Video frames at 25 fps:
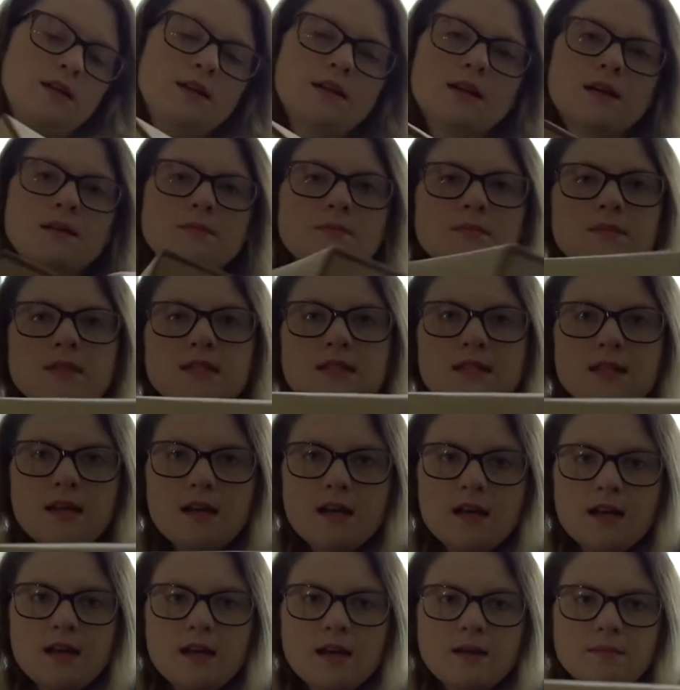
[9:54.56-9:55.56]

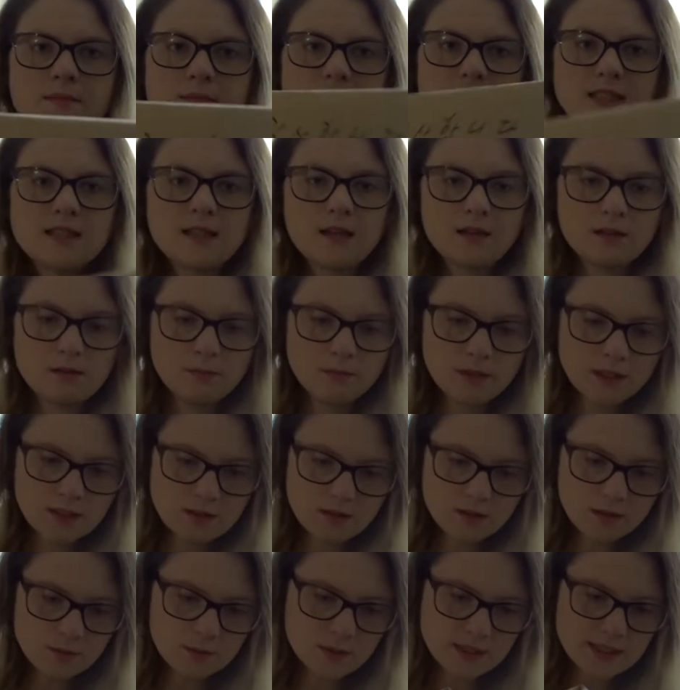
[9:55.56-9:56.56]
Gamsahamnida. Oh my
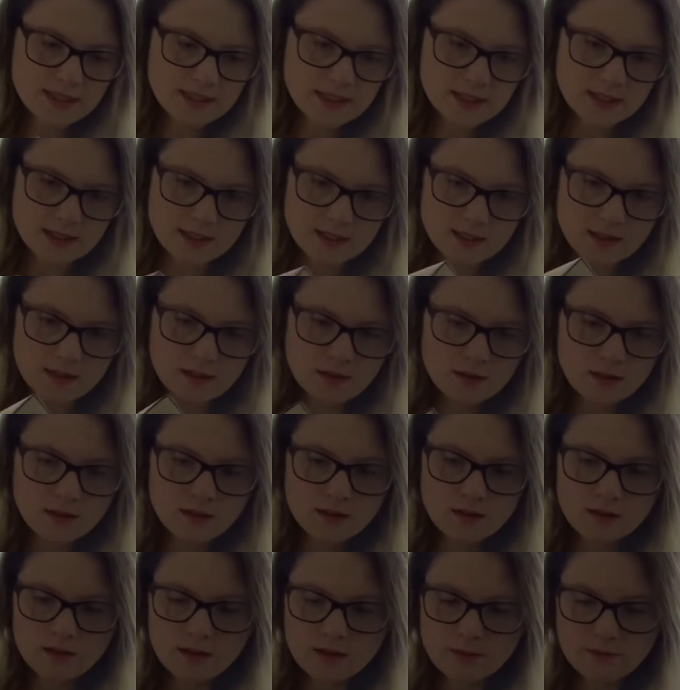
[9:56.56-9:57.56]
god, what is it?
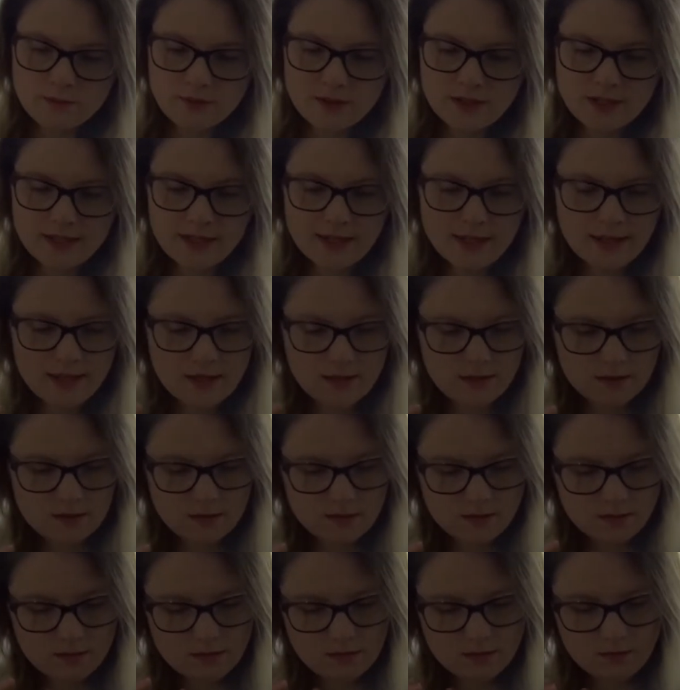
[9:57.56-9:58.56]
I'm freaking out.
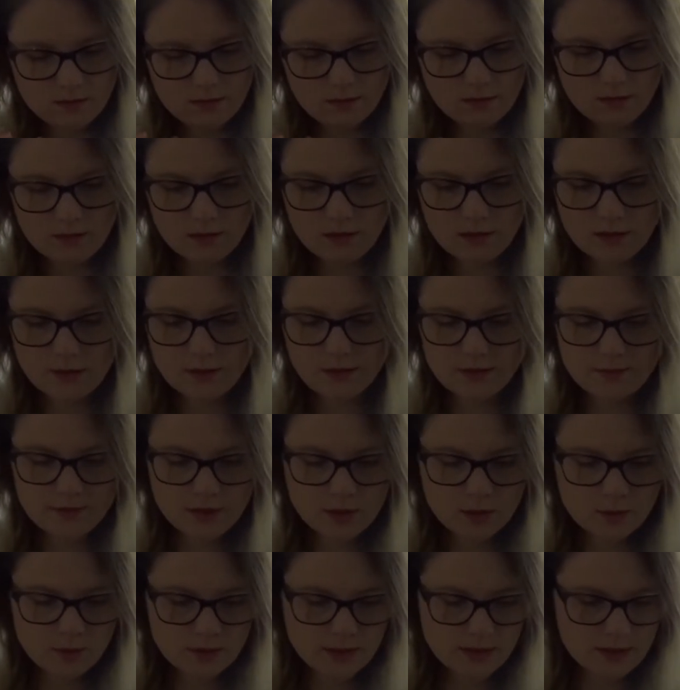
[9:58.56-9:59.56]
I don't even
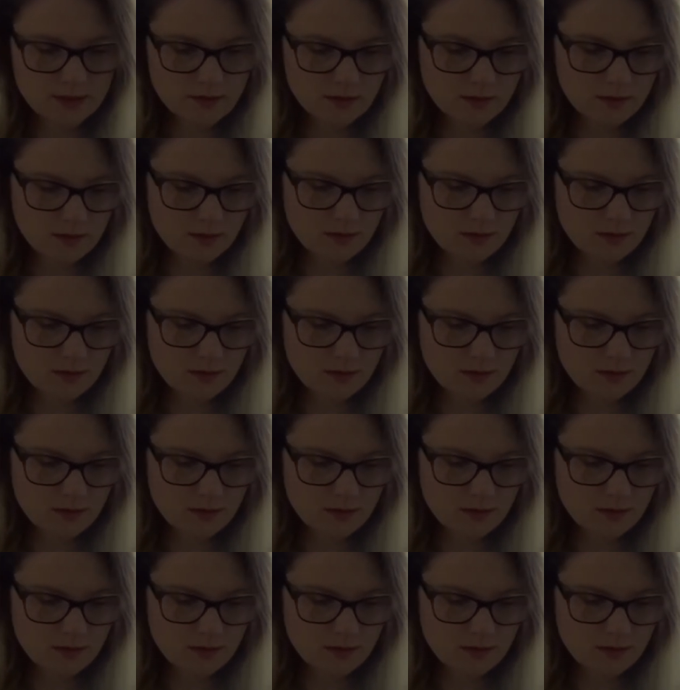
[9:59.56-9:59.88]
know what it